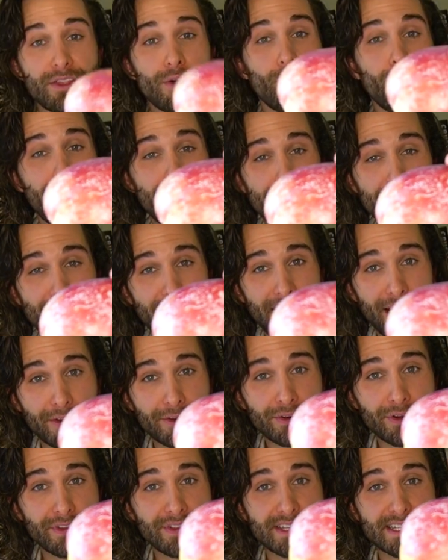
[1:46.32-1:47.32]
The white
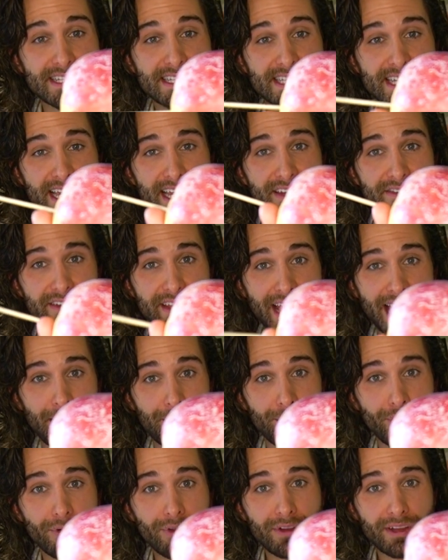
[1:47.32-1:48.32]
powder on the skin of the
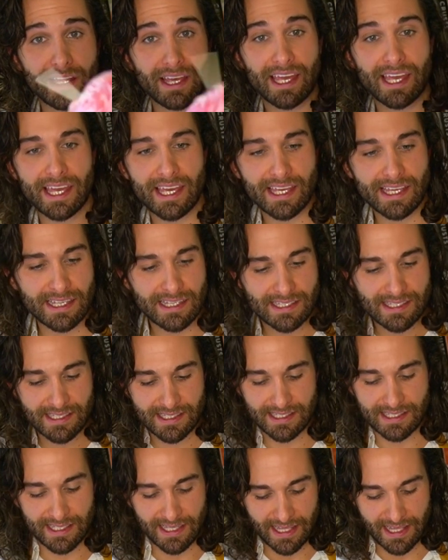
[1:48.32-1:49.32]
apple
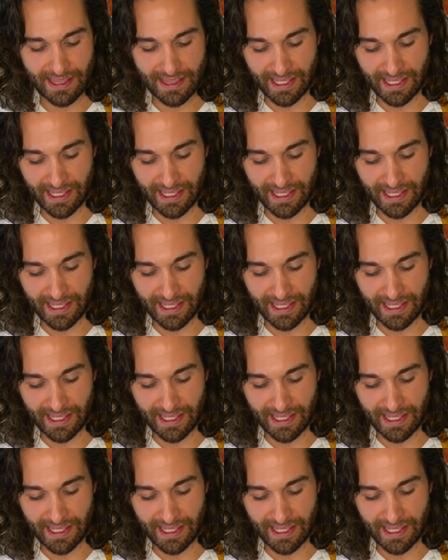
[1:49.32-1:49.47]
is